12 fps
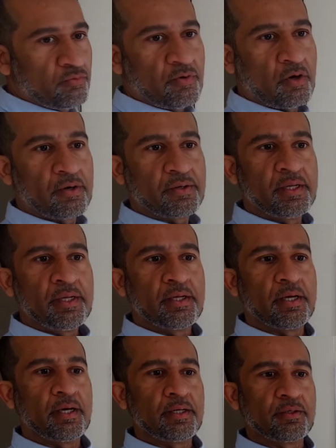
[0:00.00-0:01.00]
on
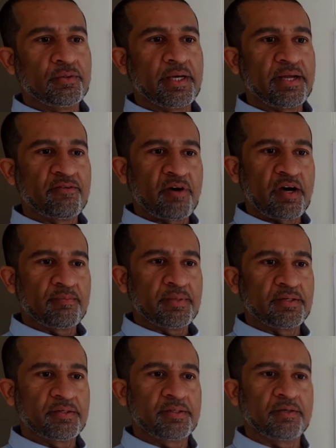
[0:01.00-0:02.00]
to the
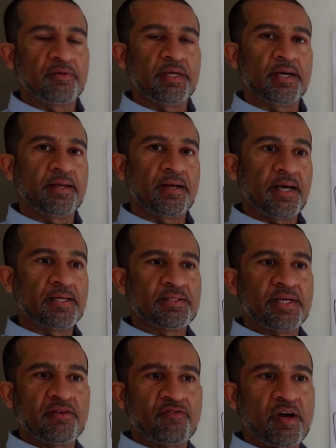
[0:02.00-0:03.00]
environment. We analyze
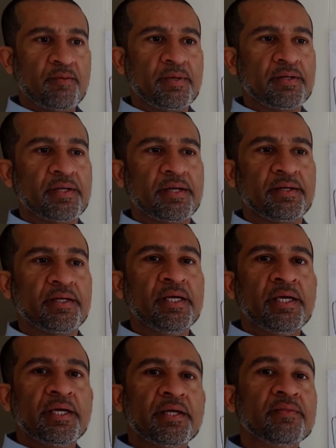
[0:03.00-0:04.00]
the environment, and
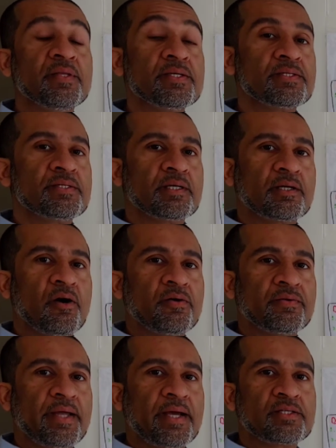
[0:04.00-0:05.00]
in this
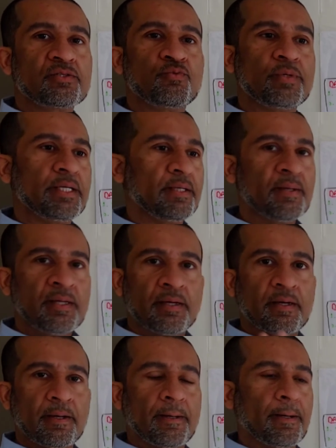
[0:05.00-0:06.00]
context, we
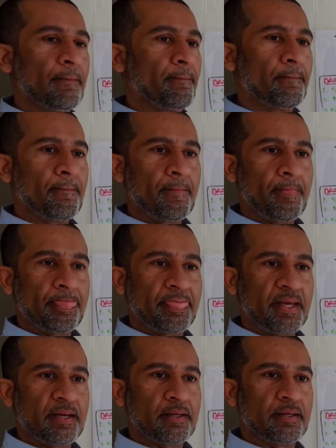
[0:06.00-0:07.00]

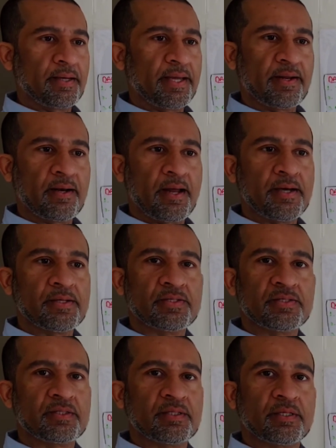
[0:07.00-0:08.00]

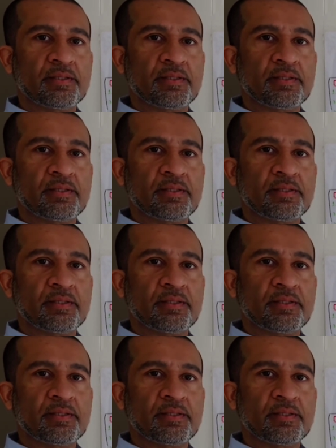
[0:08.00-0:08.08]
analyze